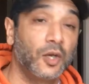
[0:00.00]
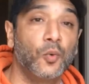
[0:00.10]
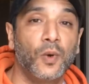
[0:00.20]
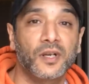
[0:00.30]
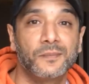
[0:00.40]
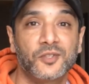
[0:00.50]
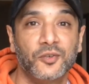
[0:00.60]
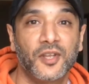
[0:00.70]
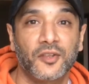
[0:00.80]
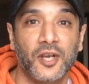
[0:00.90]
Hello and welcome to
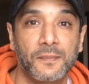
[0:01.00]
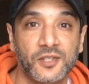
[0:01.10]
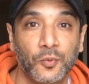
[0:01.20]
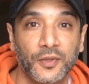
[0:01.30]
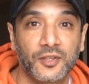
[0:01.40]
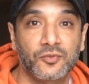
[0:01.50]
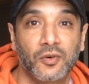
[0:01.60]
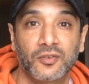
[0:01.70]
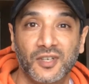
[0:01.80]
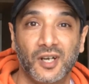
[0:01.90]
another episode with the
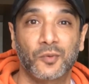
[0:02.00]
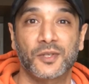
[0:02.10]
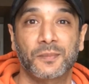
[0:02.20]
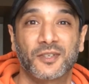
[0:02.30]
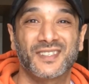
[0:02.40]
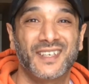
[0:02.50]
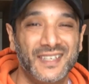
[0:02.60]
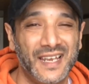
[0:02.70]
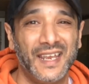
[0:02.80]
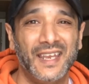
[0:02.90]
Toronto Dog Whisperer.
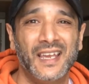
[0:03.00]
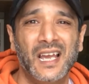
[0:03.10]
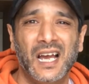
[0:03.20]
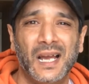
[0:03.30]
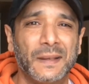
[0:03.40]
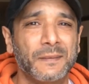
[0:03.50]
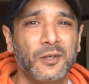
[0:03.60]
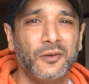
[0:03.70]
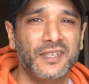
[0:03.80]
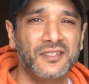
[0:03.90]
Today I'm
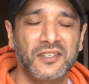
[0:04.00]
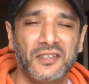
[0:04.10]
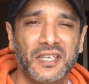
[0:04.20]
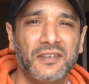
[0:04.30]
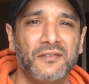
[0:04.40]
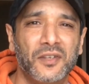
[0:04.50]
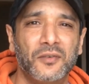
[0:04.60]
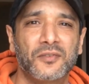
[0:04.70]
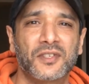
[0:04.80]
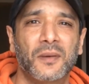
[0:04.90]
going to give
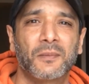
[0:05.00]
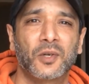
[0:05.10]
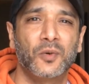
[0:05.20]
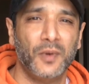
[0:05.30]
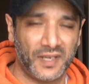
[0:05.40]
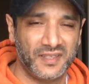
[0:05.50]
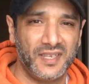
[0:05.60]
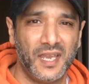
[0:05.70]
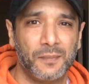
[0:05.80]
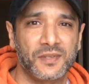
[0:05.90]
you some quick
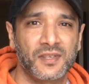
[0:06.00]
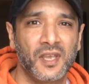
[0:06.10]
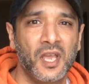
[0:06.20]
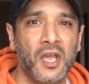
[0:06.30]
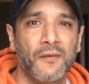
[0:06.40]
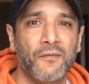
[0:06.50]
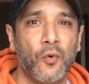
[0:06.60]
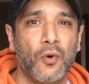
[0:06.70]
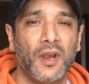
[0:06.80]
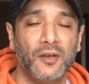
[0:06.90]
tips
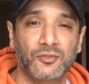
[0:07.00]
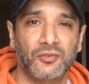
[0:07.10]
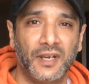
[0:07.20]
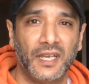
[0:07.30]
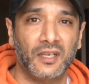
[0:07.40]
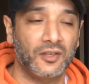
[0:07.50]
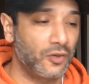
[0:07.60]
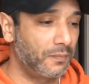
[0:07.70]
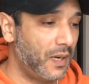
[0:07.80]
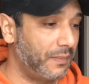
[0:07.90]
for house training
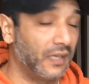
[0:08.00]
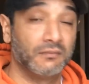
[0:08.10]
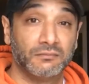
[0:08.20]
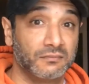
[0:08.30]
your puppy.